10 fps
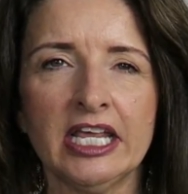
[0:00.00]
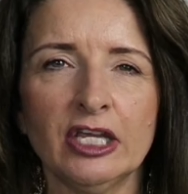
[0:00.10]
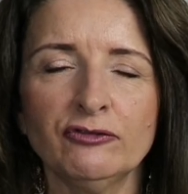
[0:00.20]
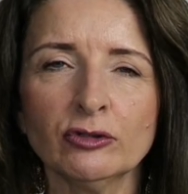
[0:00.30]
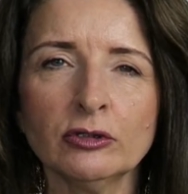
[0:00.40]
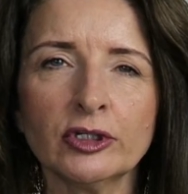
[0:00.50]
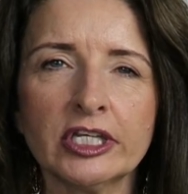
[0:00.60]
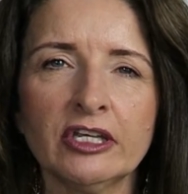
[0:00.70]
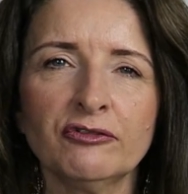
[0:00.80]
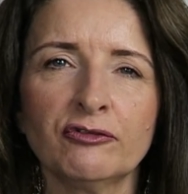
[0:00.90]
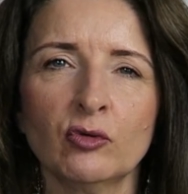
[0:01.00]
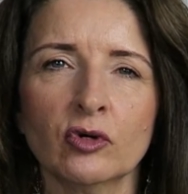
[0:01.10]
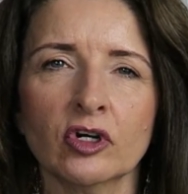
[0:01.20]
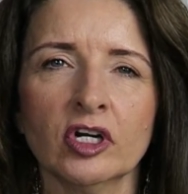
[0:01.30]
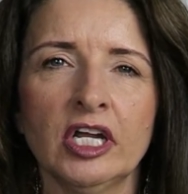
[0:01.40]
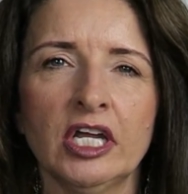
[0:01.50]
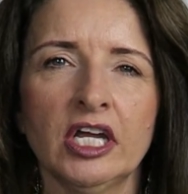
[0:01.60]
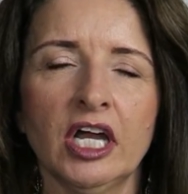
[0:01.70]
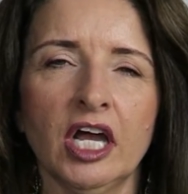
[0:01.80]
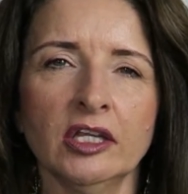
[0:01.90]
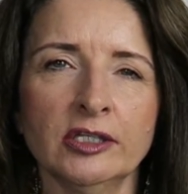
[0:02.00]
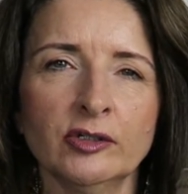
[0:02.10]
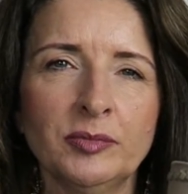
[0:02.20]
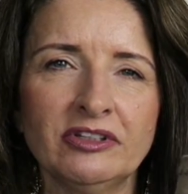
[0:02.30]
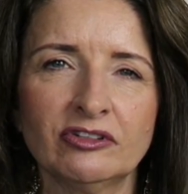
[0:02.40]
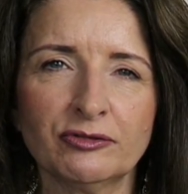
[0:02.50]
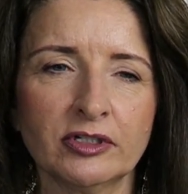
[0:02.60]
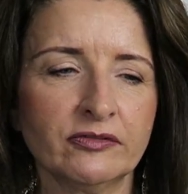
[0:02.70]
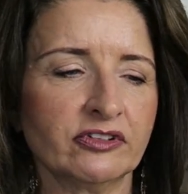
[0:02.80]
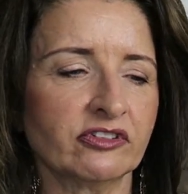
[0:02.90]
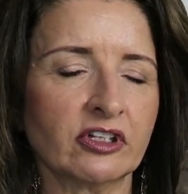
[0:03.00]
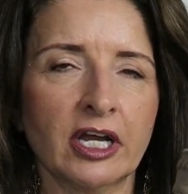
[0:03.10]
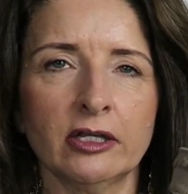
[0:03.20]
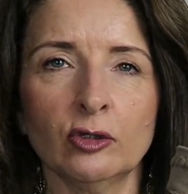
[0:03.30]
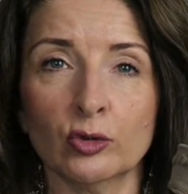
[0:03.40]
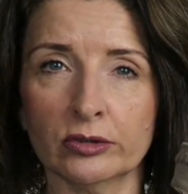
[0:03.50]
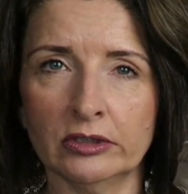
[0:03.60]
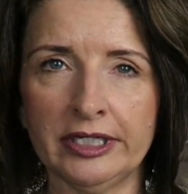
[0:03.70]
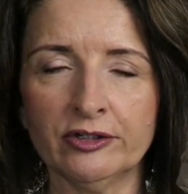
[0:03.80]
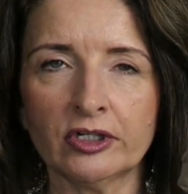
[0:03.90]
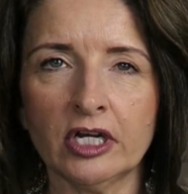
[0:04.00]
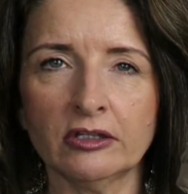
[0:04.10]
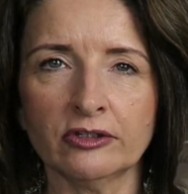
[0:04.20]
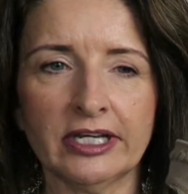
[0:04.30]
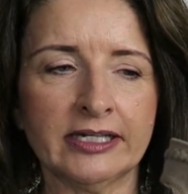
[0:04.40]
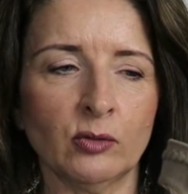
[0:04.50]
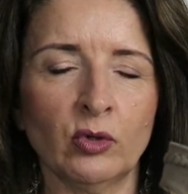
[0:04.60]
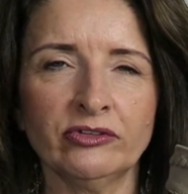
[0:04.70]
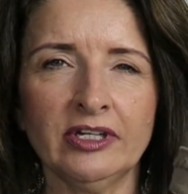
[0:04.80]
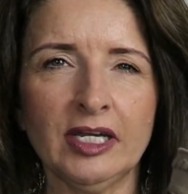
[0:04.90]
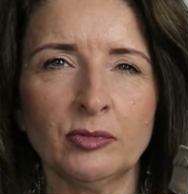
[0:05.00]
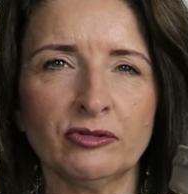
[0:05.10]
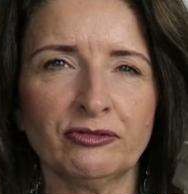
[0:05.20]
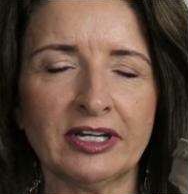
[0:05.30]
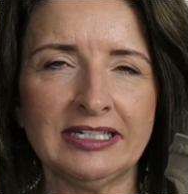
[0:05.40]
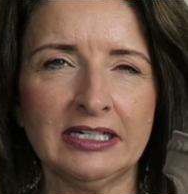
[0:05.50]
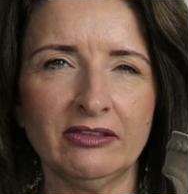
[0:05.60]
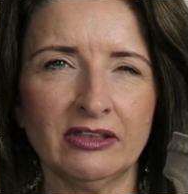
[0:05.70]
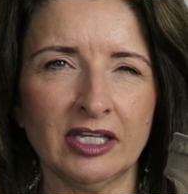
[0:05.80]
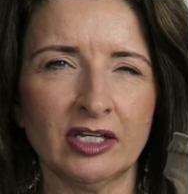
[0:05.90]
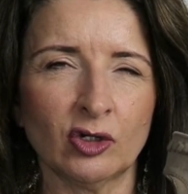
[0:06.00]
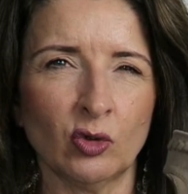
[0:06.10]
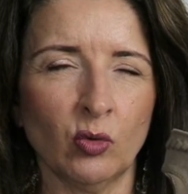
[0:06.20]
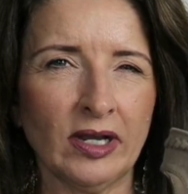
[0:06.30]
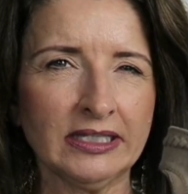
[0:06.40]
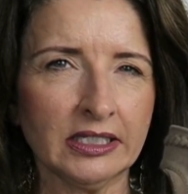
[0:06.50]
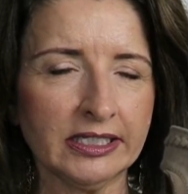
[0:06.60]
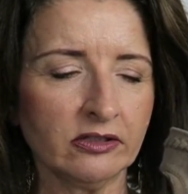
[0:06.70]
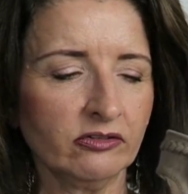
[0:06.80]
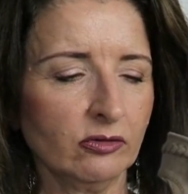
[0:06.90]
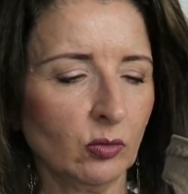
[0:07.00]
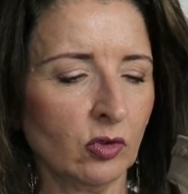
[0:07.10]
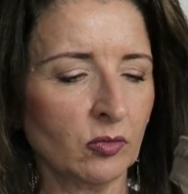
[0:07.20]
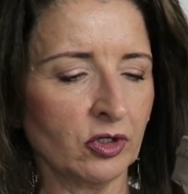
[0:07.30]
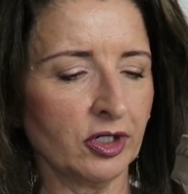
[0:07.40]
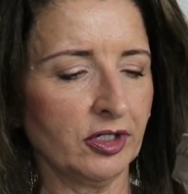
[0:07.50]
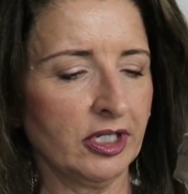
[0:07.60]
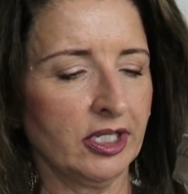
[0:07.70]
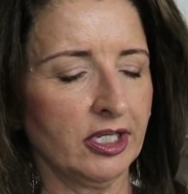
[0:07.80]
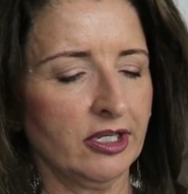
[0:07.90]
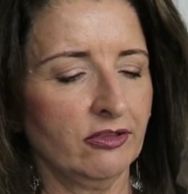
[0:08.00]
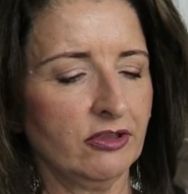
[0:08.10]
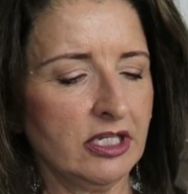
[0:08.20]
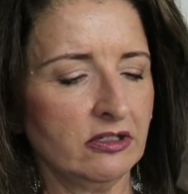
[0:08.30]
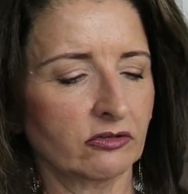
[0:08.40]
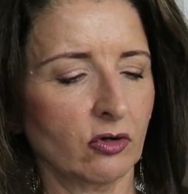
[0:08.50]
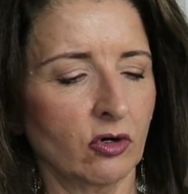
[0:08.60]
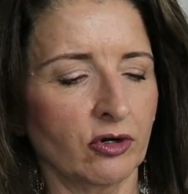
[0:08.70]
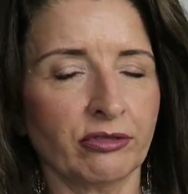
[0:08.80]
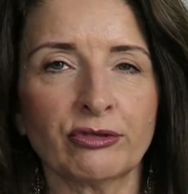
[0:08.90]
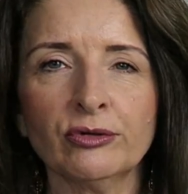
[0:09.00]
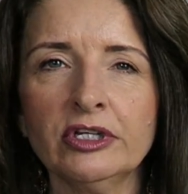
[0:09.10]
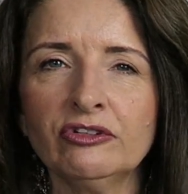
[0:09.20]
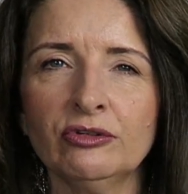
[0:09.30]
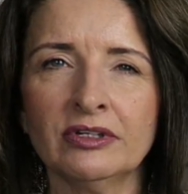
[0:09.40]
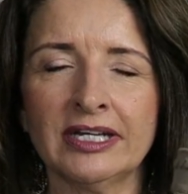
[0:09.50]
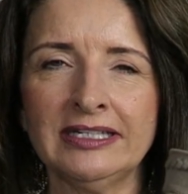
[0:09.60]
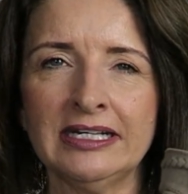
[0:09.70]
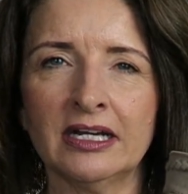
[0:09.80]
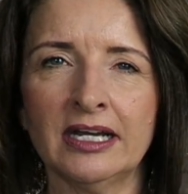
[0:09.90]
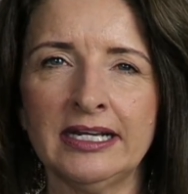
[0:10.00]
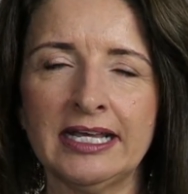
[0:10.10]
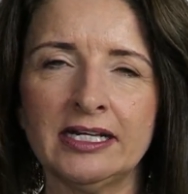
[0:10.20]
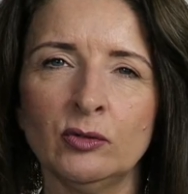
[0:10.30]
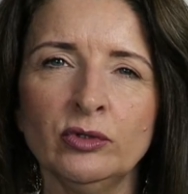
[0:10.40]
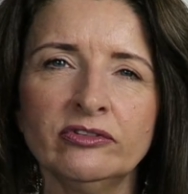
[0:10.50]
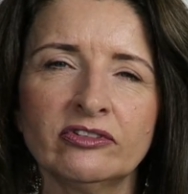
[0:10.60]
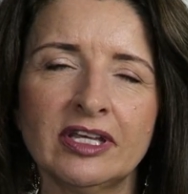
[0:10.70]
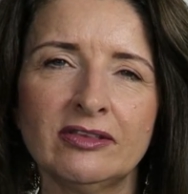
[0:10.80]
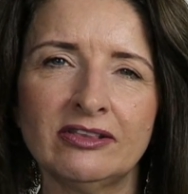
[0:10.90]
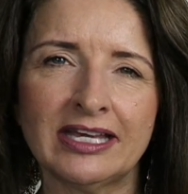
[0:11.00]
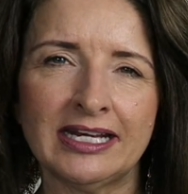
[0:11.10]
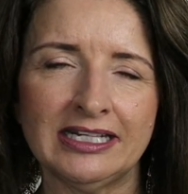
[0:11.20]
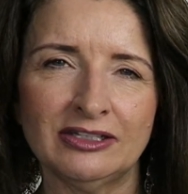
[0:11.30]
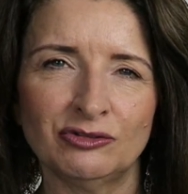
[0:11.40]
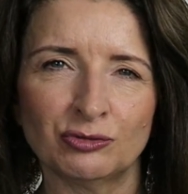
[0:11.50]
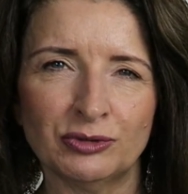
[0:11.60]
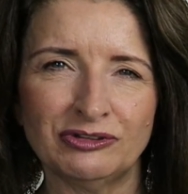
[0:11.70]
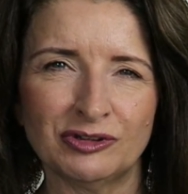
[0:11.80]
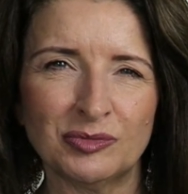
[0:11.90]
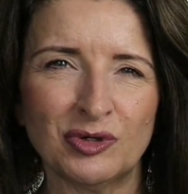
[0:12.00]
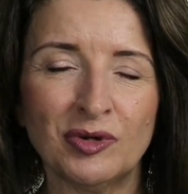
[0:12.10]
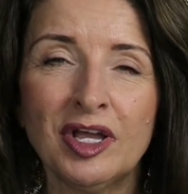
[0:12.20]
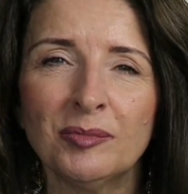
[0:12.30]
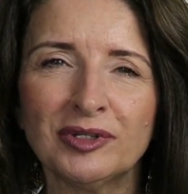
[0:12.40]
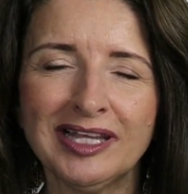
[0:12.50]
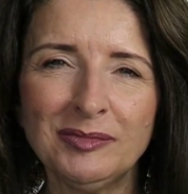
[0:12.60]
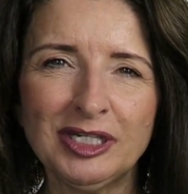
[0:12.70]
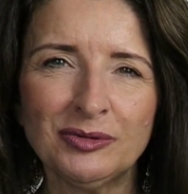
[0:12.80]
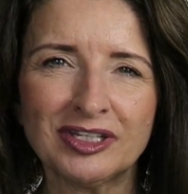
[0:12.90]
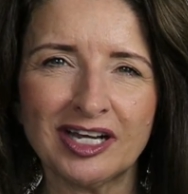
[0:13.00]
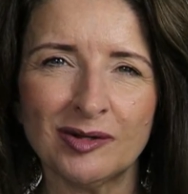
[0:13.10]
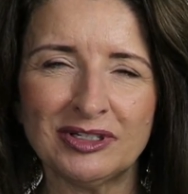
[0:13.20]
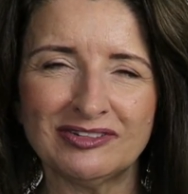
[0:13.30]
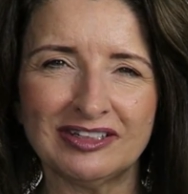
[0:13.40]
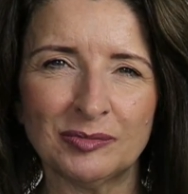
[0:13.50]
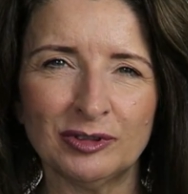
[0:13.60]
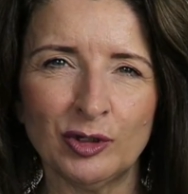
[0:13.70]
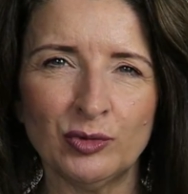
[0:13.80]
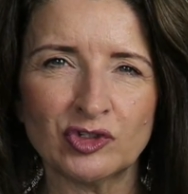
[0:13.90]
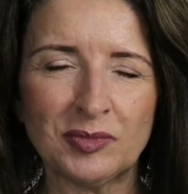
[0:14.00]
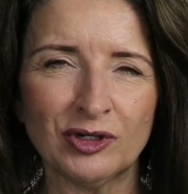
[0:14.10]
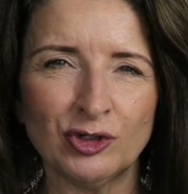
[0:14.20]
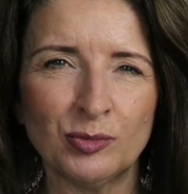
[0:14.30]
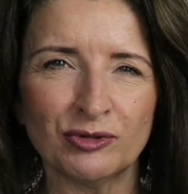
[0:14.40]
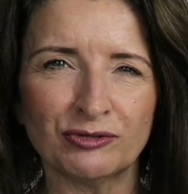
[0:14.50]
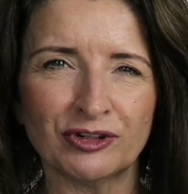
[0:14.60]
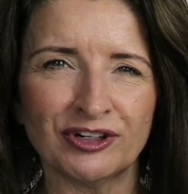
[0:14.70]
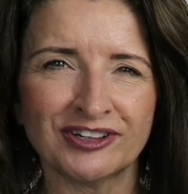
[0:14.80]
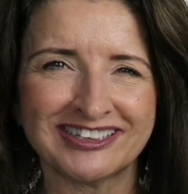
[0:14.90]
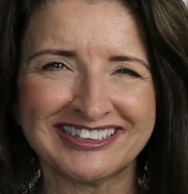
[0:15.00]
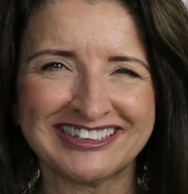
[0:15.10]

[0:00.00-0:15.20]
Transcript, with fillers: If you're looking for a little bit different of a style or a lighter color, and I wasn't able to find anything quite like this at Walmart, these are $32.99, and I would say that that is reasonable. But let me know in the comments down below which pair you prefer.